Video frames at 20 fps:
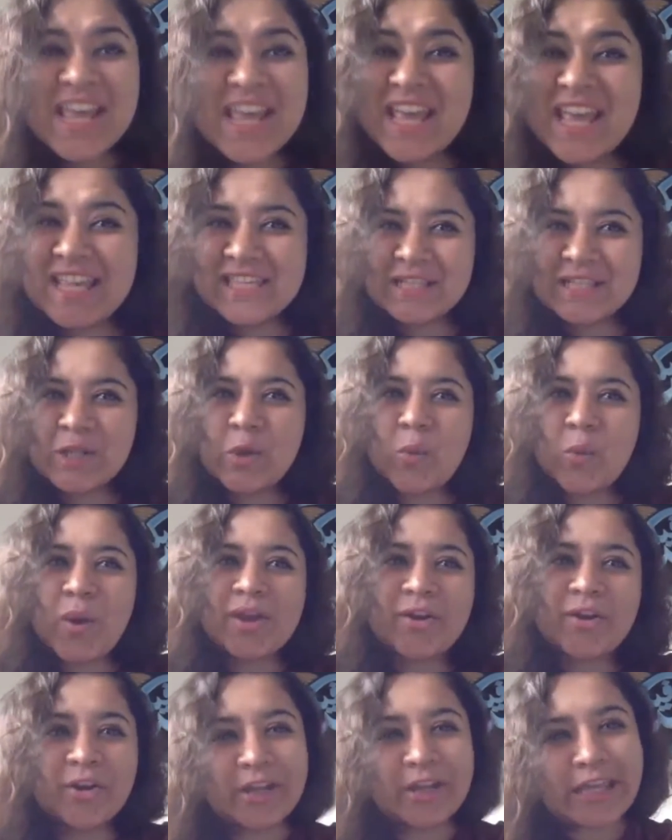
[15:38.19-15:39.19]
is still
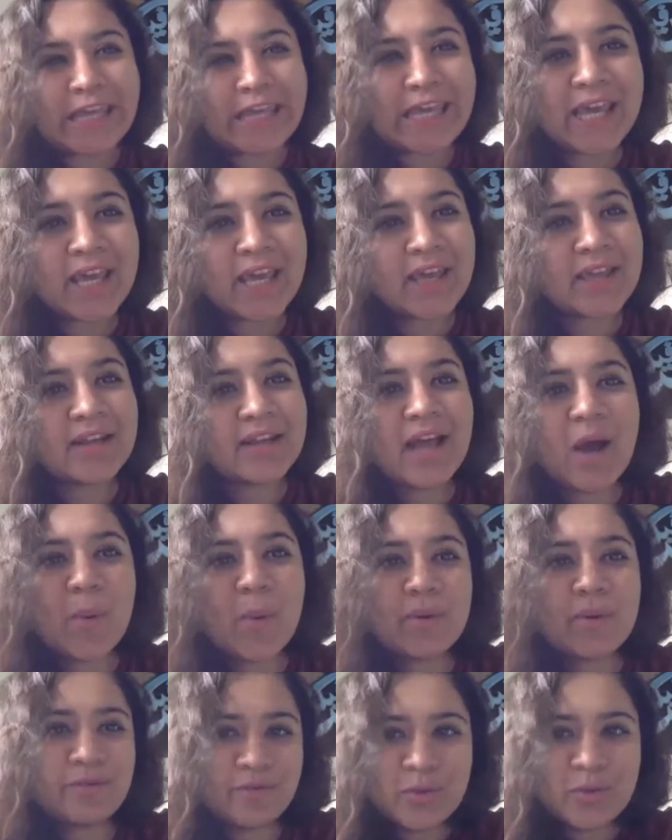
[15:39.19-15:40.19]
quite archaic in
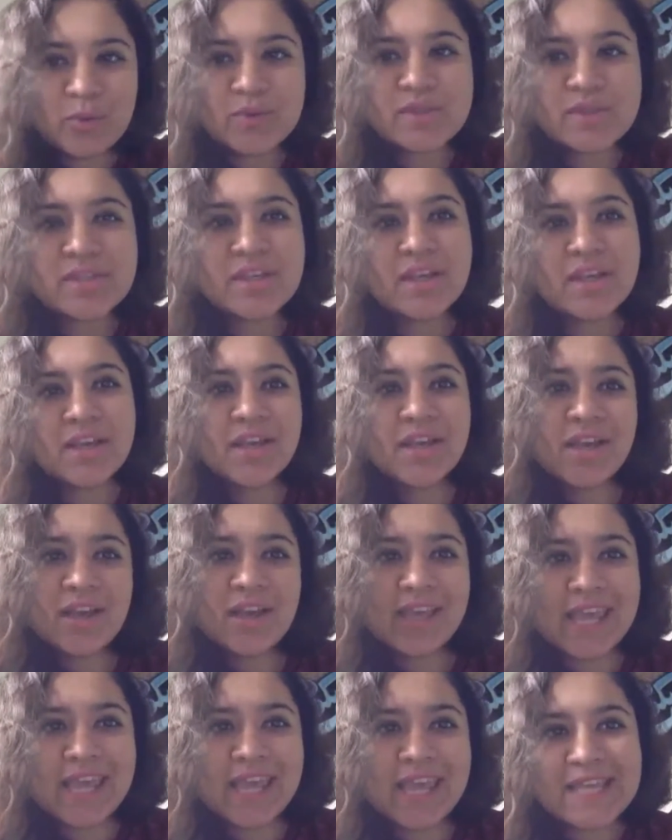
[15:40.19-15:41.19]
how it views
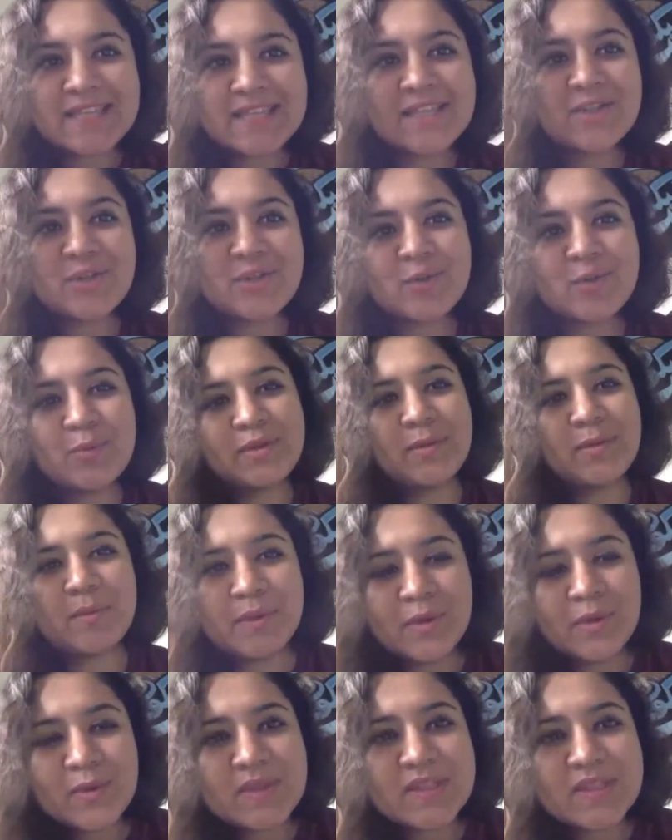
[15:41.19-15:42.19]
cases to do with
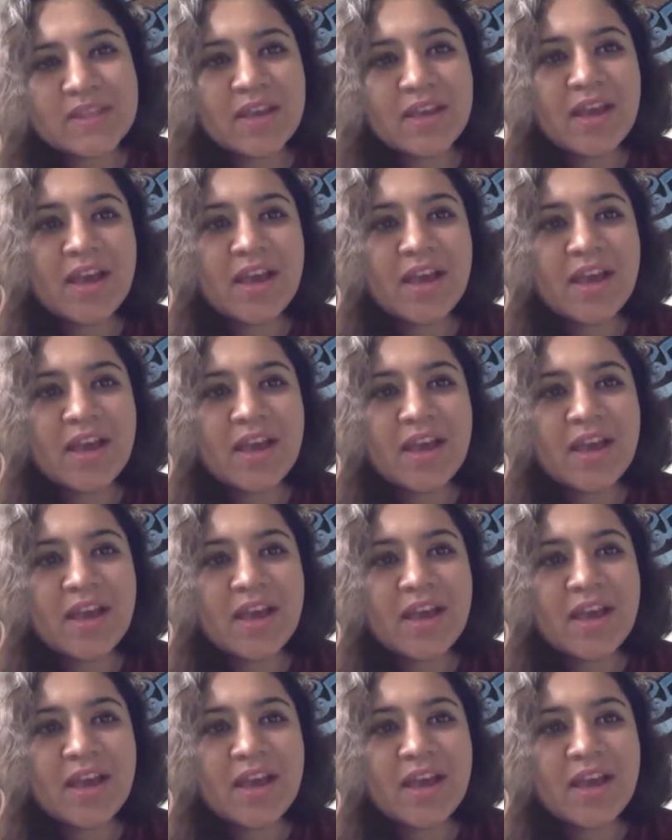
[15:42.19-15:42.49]
abuse.